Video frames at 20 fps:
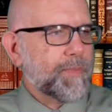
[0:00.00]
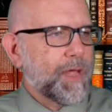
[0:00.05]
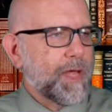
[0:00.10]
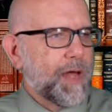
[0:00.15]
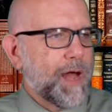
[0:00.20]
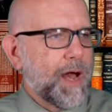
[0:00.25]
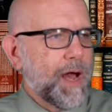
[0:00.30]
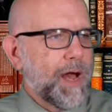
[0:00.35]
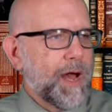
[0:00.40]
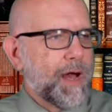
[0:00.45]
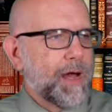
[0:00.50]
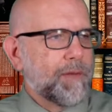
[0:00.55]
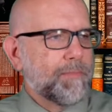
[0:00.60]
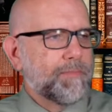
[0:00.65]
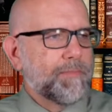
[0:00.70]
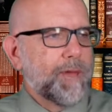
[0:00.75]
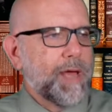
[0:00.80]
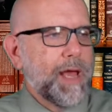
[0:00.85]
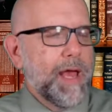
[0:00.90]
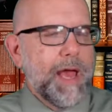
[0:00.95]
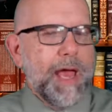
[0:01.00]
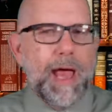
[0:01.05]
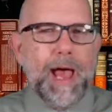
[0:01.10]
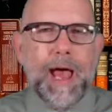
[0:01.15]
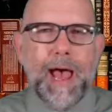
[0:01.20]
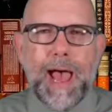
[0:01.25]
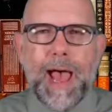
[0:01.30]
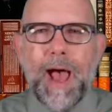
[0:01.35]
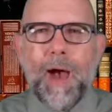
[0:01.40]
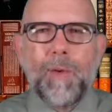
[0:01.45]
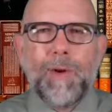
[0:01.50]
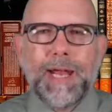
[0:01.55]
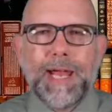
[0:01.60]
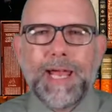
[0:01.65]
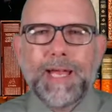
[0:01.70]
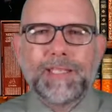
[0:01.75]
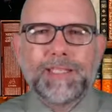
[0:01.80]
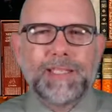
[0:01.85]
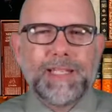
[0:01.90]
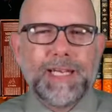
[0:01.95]
how it
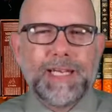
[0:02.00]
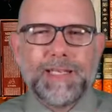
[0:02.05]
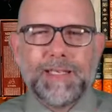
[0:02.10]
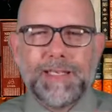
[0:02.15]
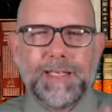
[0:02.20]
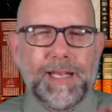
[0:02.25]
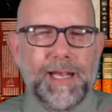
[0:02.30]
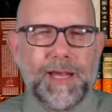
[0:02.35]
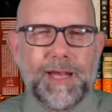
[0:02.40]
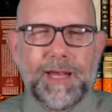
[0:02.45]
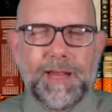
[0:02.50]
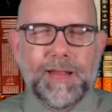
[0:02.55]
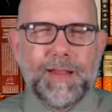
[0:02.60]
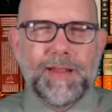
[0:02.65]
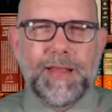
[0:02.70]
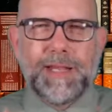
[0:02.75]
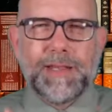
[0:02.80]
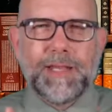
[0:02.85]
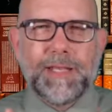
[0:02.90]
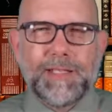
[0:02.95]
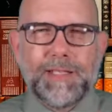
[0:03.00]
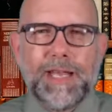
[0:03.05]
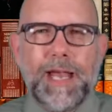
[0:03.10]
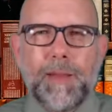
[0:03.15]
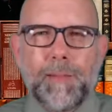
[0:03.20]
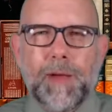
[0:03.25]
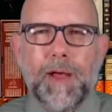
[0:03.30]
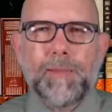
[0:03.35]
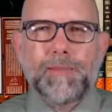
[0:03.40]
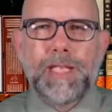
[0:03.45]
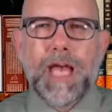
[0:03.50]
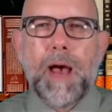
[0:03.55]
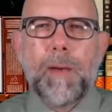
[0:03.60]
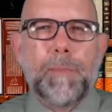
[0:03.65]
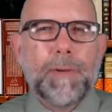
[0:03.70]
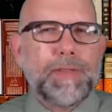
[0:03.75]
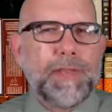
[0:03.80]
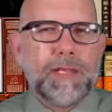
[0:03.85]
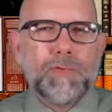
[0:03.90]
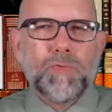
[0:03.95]
is that this name comes out.
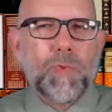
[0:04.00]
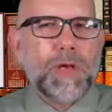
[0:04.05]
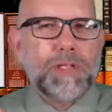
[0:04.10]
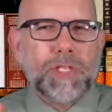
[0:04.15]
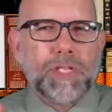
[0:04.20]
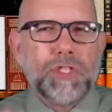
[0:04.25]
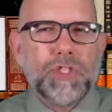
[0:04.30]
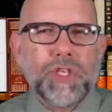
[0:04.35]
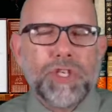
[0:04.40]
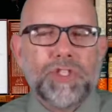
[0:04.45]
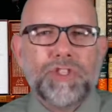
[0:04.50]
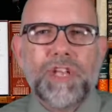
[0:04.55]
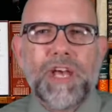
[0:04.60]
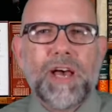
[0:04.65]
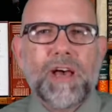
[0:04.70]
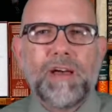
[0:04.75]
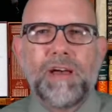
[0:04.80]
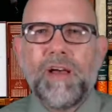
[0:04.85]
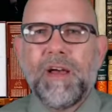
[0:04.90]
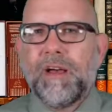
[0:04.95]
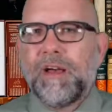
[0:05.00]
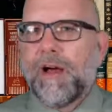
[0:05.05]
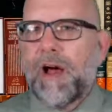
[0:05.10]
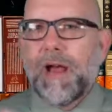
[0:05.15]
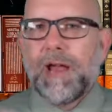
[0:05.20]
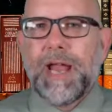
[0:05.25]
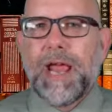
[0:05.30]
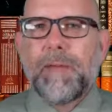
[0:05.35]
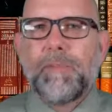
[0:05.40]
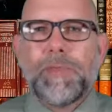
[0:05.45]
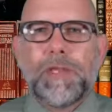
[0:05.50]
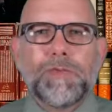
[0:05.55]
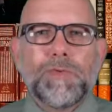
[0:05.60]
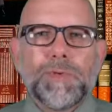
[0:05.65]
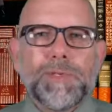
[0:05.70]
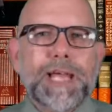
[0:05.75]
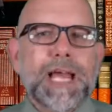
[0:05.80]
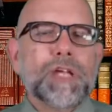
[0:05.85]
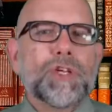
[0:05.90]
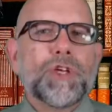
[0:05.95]
But this wasn't just a name. This
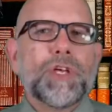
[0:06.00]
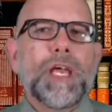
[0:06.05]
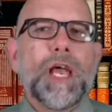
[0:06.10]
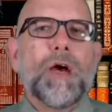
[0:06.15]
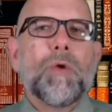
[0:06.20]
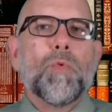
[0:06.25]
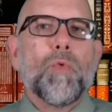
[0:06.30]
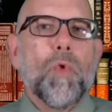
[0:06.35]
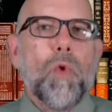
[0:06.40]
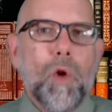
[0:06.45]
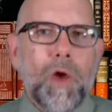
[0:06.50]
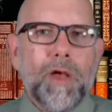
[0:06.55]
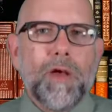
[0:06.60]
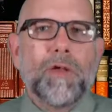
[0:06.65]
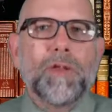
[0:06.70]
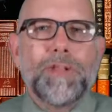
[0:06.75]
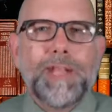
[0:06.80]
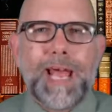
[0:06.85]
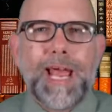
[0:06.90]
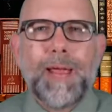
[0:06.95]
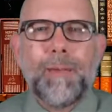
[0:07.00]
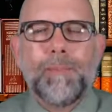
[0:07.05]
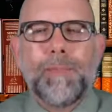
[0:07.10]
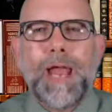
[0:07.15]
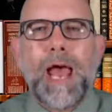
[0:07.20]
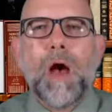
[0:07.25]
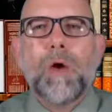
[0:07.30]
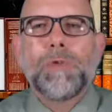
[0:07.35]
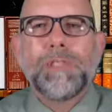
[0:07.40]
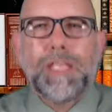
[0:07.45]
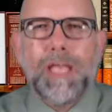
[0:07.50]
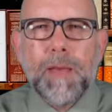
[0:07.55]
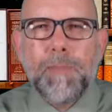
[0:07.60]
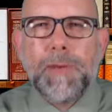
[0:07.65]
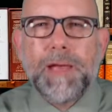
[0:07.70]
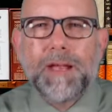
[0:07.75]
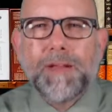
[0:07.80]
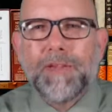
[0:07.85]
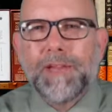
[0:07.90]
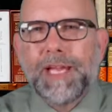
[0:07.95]
was actually a royal name. Now,
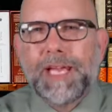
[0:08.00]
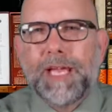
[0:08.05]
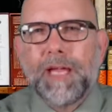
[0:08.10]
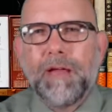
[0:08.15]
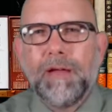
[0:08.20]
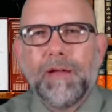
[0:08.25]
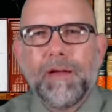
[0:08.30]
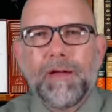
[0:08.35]
typically